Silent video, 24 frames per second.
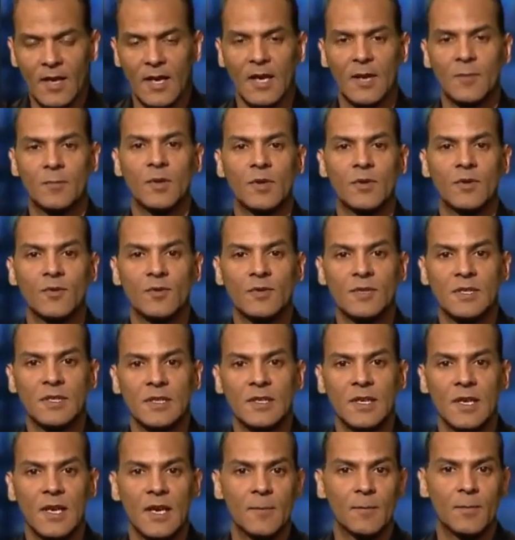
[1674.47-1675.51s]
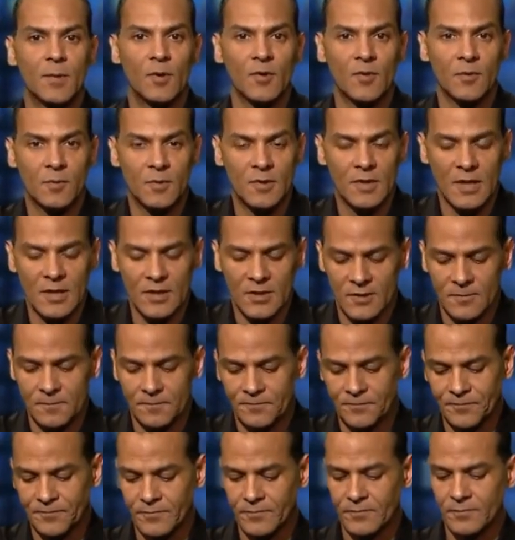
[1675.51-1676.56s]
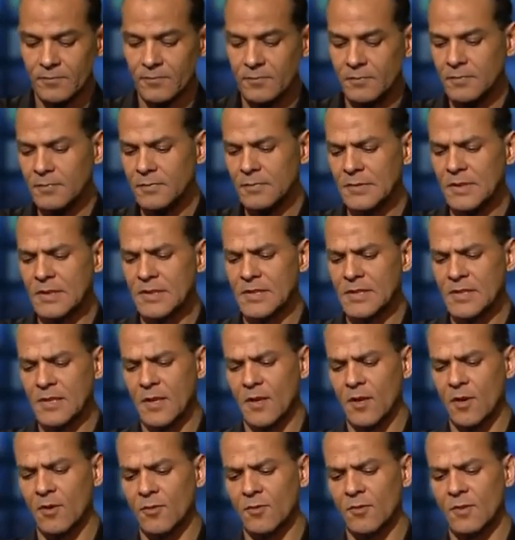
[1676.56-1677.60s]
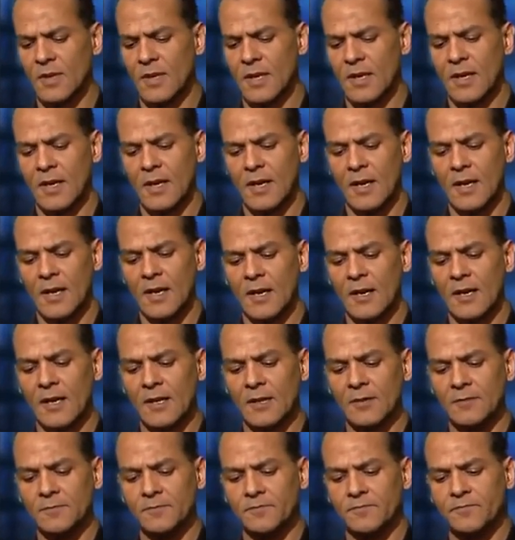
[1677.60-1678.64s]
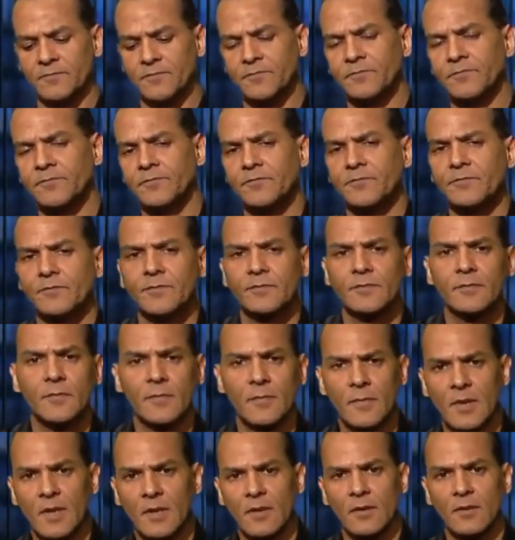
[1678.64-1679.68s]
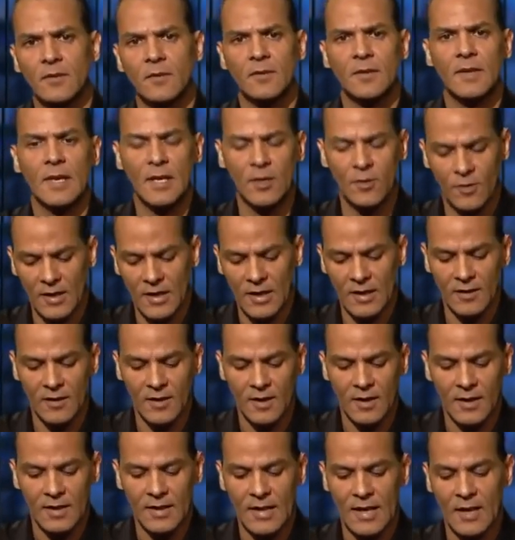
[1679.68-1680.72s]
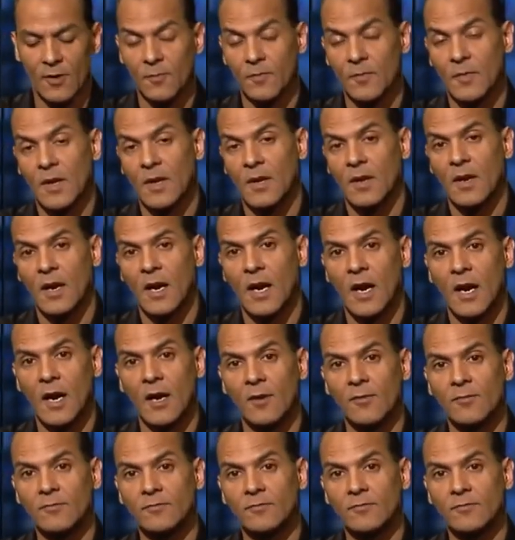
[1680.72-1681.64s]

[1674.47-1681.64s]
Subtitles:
to get the information that you want and you need to further your career in this wonderful field of digital video